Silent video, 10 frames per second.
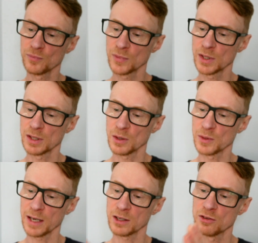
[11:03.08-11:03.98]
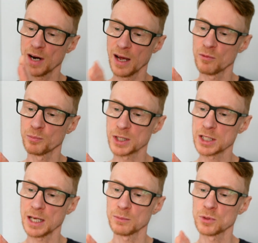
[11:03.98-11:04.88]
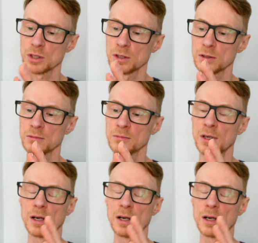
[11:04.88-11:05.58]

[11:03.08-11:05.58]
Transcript: you know, that ground perception,